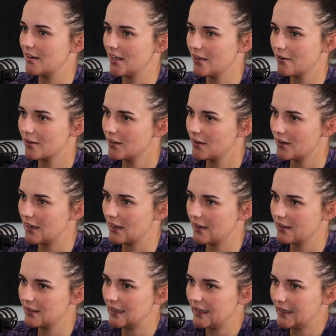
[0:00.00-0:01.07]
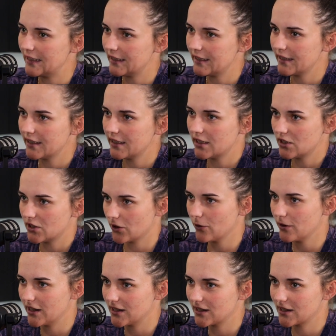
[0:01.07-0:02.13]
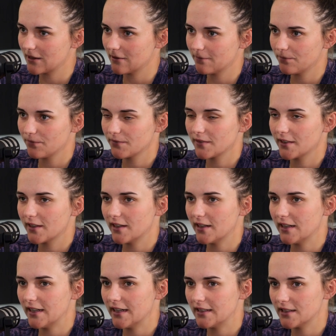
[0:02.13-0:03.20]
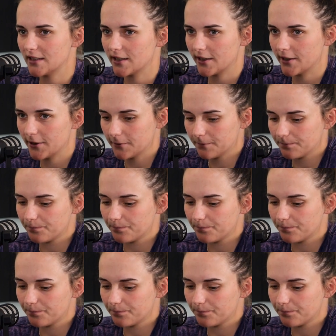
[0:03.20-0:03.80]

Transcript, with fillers: How can I do this? And so